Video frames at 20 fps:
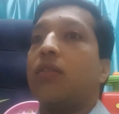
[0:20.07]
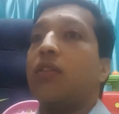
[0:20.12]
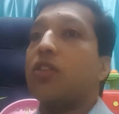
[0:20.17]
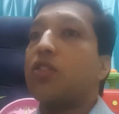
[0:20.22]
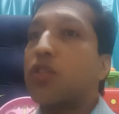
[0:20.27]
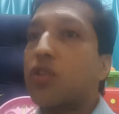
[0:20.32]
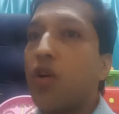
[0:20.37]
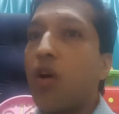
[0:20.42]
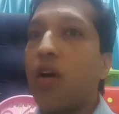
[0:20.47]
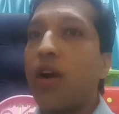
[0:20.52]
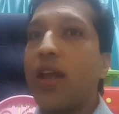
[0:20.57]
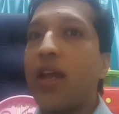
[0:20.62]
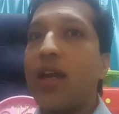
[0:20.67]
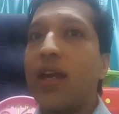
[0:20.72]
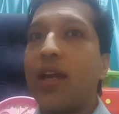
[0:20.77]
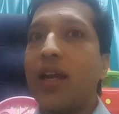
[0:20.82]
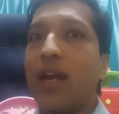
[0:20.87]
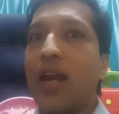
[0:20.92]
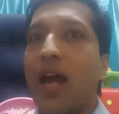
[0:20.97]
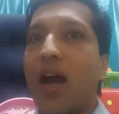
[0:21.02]
The stony
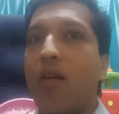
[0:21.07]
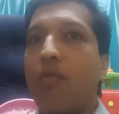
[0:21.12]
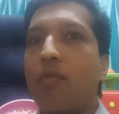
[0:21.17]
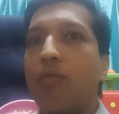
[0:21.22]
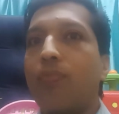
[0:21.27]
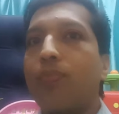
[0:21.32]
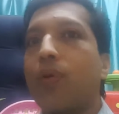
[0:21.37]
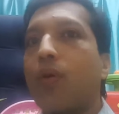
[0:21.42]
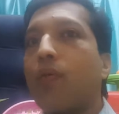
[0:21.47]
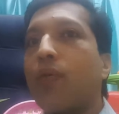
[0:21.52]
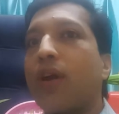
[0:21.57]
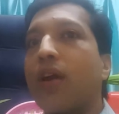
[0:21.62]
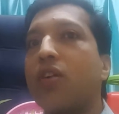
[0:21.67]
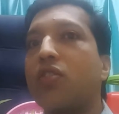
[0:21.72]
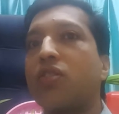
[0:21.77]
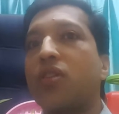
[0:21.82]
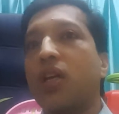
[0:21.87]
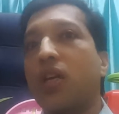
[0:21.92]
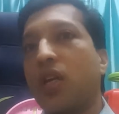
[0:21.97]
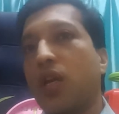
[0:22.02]
ground
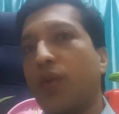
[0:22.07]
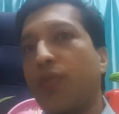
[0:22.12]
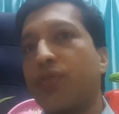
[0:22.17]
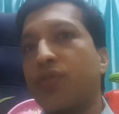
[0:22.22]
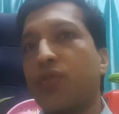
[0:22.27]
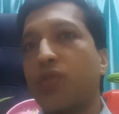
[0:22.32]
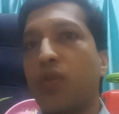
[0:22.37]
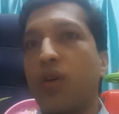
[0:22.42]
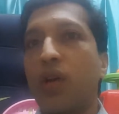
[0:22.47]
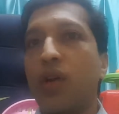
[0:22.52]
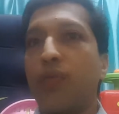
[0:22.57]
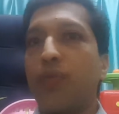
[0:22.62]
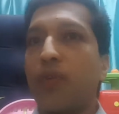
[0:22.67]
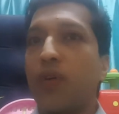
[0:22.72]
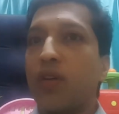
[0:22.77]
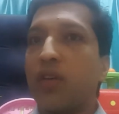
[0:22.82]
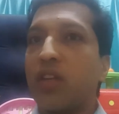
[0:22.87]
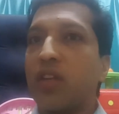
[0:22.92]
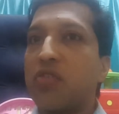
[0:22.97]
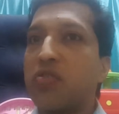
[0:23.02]
provides enough soil
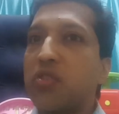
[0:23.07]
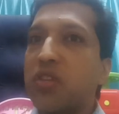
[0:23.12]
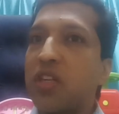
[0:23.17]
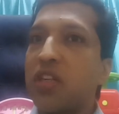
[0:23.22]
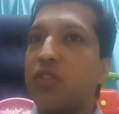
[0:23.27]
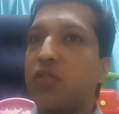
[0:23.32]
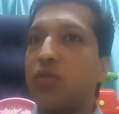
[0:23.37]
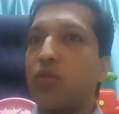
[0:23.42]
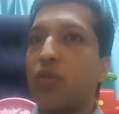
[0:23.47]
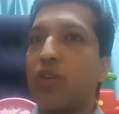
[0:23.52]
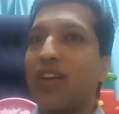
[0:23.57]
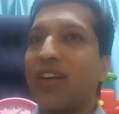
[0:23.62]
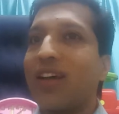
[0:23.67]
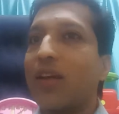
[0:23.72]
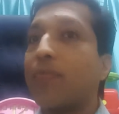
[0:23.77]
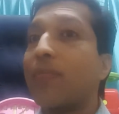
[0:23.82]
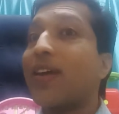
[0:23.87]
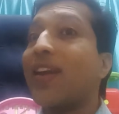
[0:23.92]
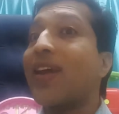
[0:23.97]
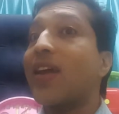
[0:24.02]
for the seeds to
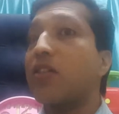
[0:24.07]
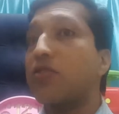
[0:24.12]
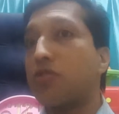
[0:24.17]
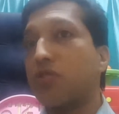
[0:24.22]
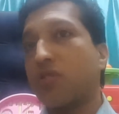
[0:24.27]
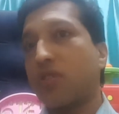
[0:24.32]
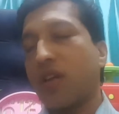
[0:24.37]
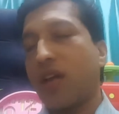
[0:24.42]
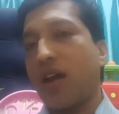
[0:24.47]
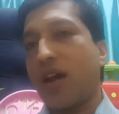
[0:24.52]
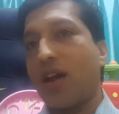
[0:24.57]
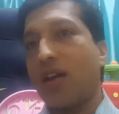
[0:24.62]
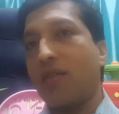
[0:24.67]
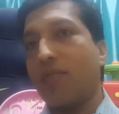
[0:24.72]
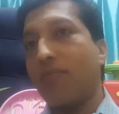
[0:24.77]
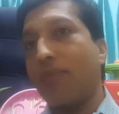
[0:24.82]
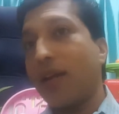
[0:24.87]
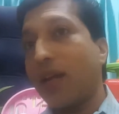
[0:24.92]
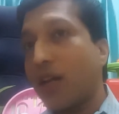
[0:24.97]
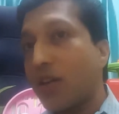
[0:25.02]
germinate
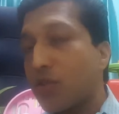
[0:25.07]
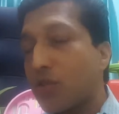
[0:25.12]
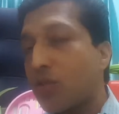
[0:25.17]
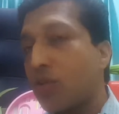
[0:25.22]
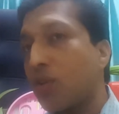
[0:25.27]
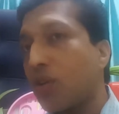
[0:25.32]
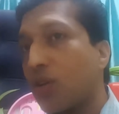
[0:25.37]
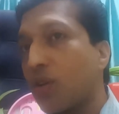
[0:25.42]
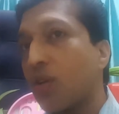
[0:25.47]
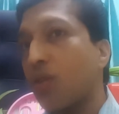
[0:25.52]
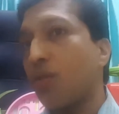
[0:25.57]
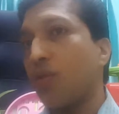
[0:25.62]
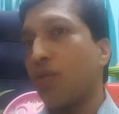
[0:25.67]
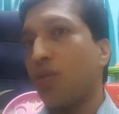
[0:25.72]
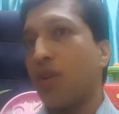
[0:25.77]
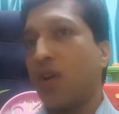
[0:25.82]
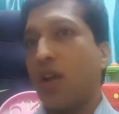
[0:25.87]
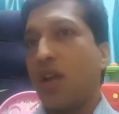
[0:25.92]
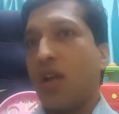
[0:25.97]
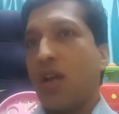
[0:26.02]
and begin to
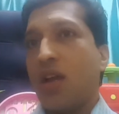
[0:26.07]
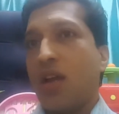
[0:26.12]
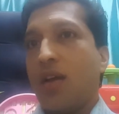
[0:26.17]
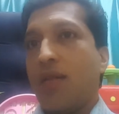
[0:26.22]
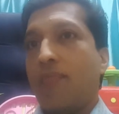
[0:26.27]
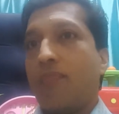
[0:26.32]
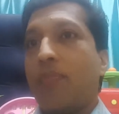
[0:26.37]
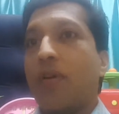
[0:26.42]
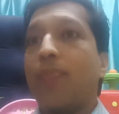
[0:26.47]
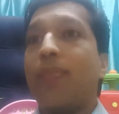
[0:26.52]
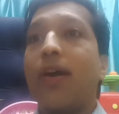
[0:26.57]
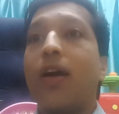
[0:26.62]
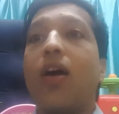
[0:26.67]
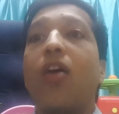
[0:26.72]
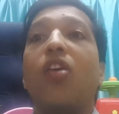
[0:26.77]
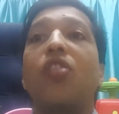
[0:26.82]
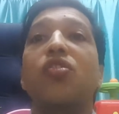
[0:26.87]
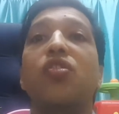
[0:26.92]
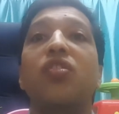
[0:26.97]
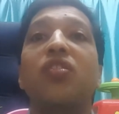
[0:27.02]
grow, but
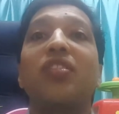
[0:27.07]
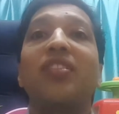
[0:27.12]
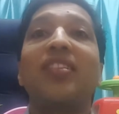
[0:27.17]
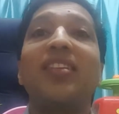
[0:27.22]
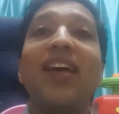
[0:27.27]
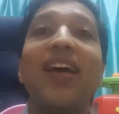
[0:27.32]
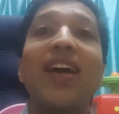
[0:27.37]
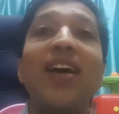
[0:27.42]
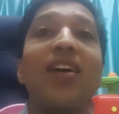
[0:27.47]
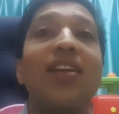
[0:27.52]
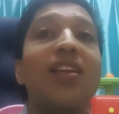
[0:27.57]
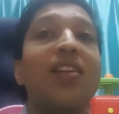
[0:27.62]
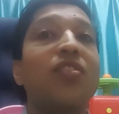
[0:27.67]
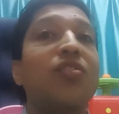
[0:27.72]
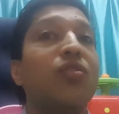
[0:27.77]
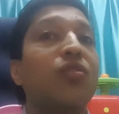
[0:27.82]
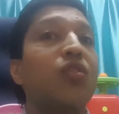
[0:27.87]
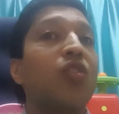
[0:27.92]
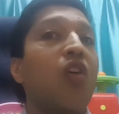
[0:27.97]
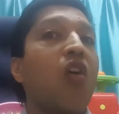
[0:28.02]
because there
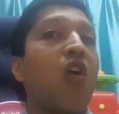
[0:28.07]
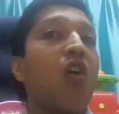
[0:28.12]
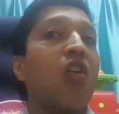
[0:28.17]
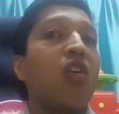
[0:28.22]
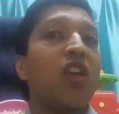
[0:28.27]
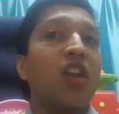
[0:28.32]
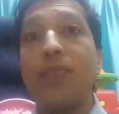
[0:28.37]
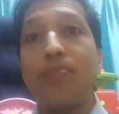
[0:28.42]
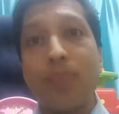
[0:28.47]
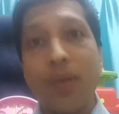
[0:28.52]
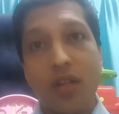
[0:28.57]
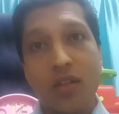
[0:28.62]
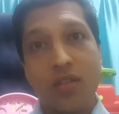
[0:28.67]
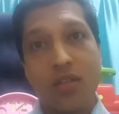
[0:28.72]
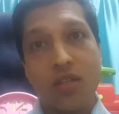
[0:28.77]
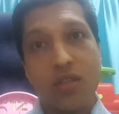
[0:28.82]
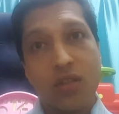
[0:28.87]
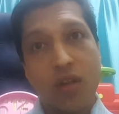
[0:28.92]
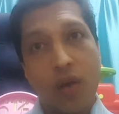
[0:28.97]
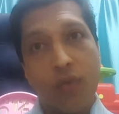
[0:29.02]
is no
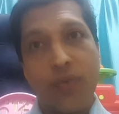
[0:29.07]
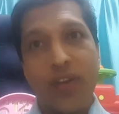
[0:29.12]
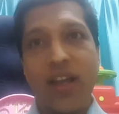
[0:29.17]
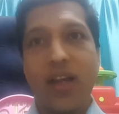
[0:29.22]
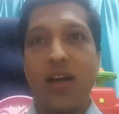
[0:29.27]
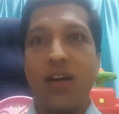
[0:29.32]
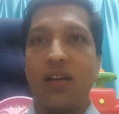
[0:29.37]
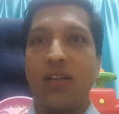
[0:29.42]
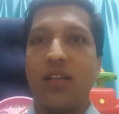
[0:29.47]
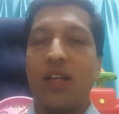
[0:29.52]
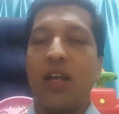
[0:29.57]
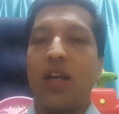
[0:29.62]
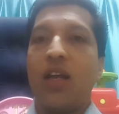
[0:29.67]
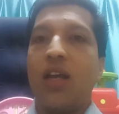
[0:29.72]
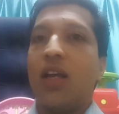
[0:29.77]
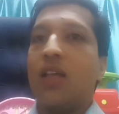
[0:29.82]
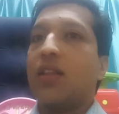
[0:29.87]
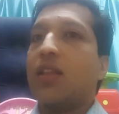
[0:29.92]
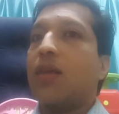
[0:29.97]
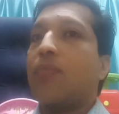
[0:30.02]
deepnesses of air,
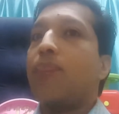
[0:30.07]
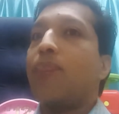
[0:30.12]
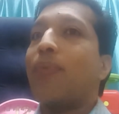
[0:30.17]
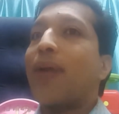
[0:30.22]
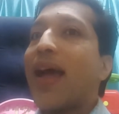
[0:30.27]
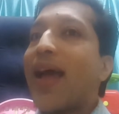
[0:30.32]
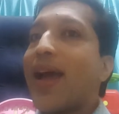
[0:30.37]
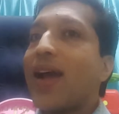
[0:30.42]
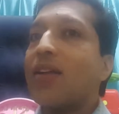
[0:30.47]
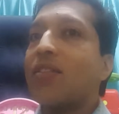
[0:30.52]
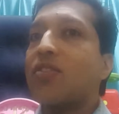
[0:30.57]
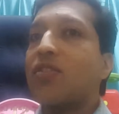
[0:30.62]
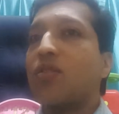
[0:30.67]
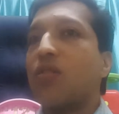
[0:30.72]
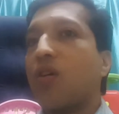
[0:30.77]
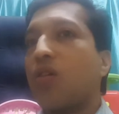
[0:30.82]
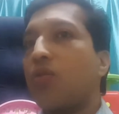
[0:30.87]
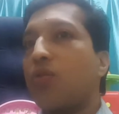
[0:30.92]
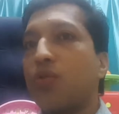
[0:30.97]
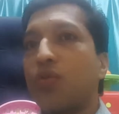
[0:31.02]
the plants
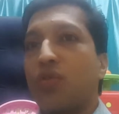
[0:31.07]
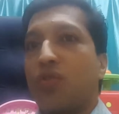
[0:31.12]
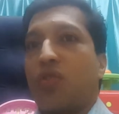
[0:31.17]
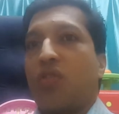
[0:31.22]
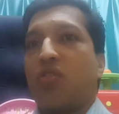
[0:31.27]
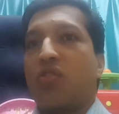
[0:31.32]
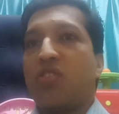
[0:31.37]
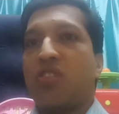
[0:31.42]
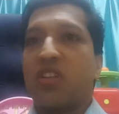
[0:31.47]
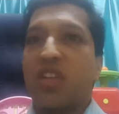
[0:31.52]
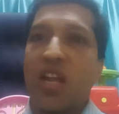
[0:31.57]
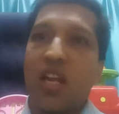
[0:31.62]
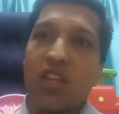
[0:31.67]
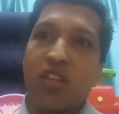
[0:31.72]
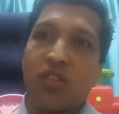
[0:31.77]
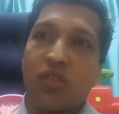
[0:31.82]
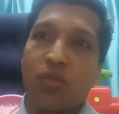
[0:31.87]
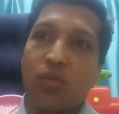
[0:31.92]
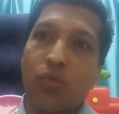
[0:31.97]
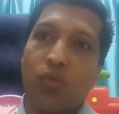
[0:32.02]
do not
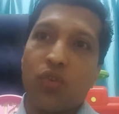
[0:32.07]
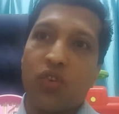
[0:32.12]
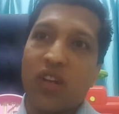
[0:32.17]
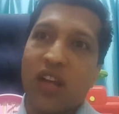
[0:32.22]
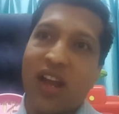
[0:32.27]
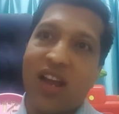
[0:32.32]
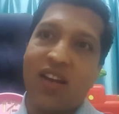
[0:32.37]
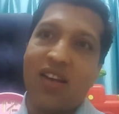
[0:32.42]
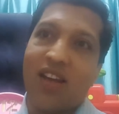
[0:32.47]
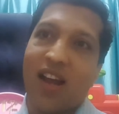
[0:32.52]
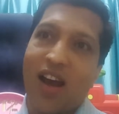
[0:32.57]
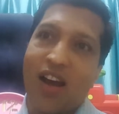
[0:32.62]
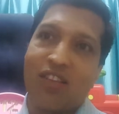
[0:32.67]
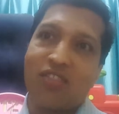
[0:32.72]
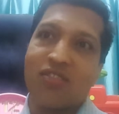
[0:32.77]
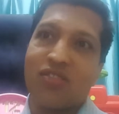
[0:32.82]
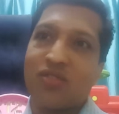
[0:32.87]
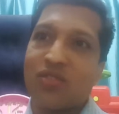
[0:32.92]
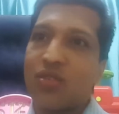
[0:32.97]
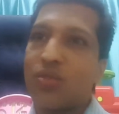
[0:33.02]
take root and are
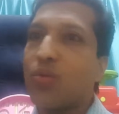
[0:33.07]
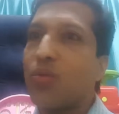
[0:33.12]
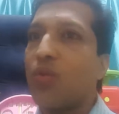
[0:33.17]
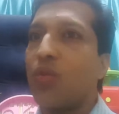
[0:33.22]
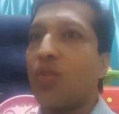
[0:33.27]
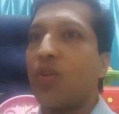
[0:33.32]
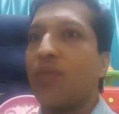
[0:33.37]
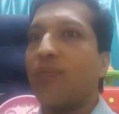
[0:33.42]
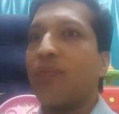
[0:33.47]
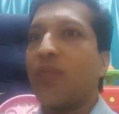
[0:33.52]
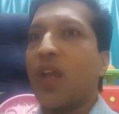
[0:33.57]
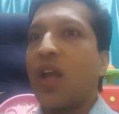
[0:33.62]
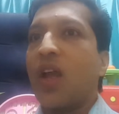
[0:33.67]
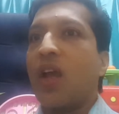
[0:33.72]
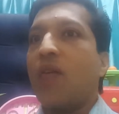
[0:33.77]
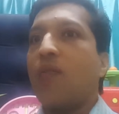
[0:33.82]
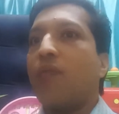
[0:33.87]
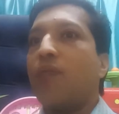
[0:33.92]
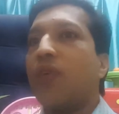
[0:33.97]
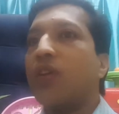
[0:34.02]
sown
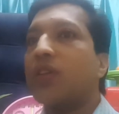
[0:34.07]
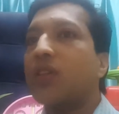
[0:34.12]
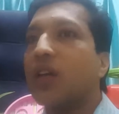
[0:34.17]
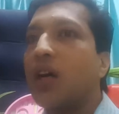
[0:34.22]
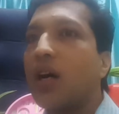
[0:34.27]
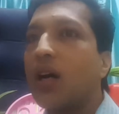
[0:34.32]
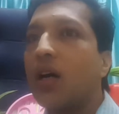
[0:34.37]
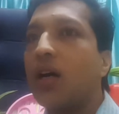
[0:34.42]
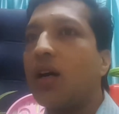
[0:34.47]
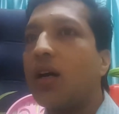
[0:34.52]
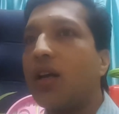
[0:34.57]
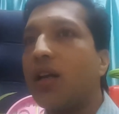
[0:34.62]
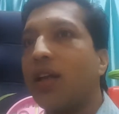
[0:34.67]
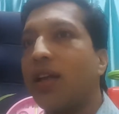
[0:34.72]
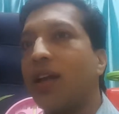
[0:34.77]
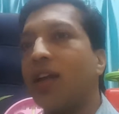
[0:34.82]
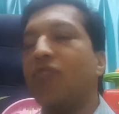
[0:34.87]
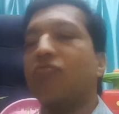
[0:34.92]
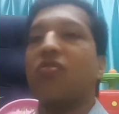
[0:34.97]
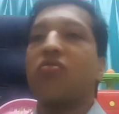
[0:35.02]
with herd
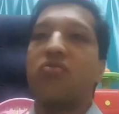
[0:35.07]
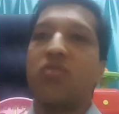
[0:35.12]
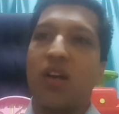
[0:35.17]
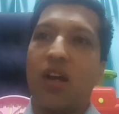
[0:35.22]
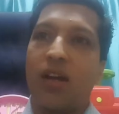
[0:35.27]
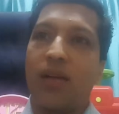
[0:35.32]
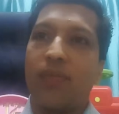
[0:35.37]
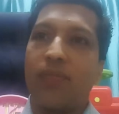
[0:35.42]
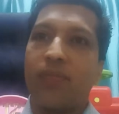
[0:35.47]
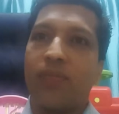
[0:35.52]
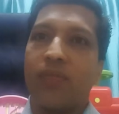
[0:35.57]
in the sun.